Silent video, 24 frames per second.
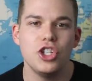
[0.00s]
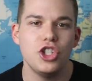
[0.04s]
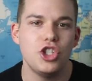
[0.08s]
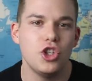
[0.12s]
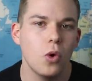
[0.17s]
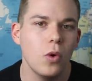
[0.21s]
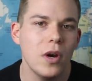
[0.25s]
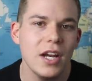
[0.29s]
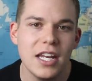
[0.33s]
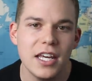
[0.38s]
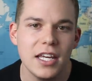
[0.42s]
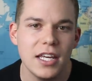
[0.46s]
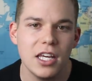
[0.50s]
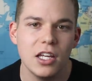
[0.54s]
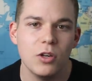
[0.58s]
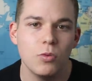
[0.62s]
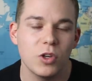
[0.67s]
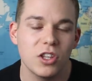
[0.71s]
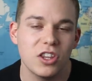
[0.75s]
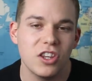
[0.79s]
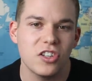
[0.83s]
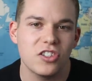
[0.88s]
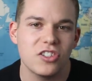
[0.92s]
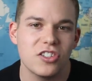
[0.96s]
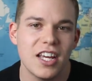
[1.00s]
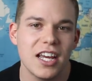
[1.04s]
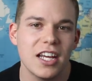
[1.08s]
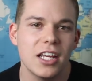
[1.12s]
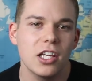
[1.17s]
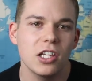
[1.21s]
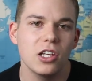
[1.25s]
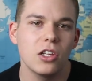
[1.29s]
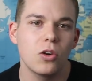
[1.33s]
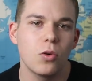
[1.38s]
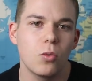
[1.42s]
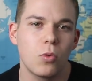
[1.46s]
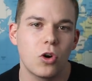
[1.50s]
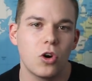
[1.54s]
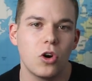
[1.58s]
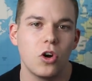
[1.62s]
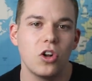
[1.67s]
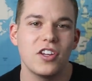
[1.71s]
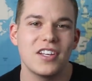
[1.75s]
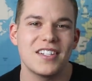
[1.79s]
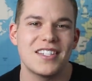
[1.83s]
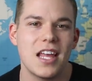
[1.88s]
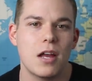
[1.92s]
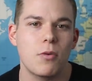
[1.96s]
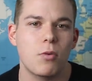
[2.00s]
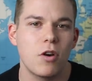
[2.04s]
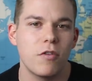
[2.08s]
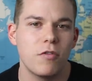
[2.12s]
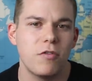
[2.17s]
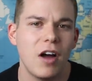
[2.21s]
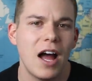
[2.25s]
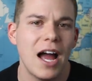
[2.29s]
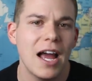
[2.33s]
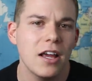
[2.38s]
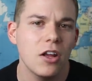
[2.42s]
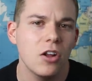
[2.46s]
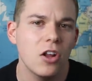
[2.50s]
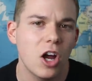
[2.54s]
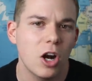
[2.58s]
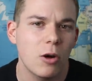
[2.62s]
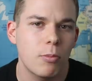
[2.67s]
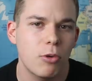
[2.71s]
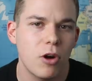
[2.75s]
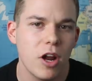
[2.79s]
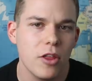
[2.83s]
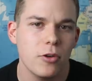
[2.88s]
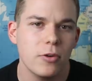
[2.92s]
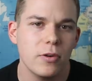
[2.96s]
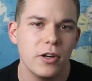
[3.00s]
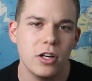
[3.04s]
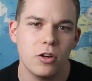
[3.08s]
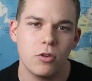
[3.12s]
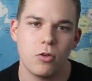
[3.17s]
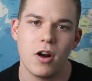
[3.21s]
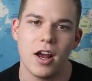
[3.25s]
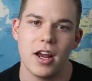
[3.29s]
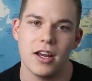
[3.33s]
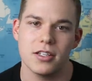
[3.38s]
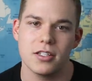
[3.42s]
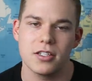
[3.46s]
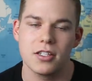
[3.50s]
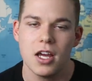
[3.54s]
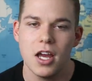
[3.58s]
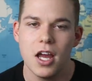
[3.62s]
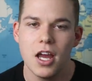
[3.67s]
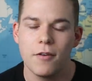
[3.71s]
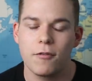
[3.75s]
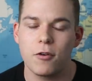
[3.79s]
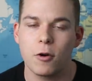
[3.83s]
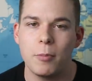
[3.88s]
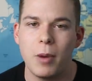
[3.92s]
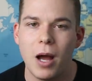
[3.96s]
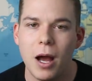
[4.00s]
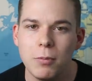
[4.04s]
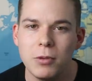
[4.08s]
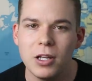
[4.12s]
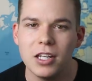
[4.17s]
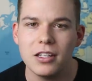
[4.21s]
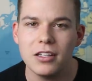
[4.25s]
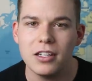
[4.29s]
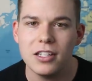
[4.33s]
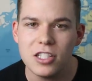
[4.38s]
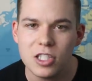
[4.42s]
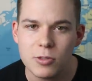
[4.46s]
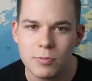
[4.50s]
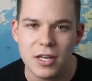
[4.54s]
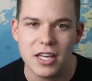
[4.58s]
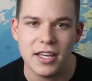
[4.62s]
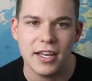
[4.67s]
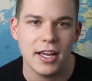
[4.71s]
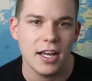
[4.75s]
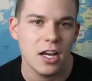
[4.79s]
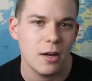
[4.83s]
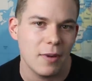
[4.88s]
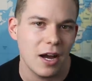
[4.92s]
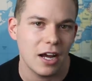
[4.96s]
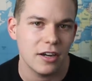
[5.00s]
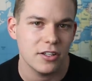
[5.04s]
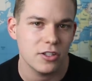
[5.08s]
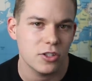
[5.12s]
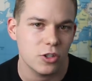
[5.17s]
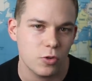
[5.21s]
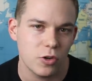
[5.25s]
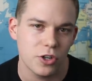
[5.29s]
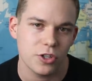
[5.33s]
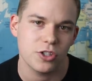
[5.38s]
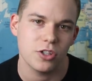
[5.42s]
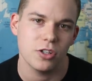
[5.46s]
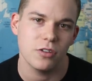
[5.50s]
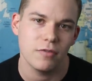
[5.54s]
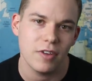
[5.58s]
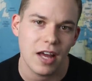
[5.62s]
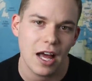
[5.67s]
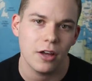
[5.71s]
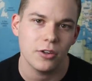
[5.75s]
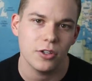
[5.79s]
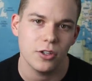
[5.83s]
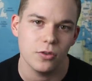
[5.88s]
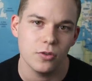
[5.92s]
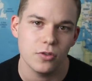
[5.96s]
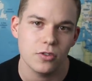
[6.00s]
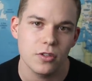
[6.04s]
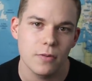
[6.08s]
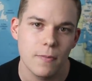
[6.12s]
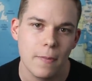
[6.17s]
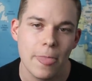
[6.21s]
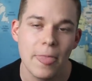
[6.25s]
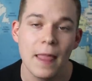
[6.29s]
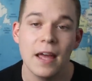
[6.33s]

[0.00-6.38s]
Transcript: joining in with the secular world as they revile our brother in Christ for publicly speaking about his Christian values.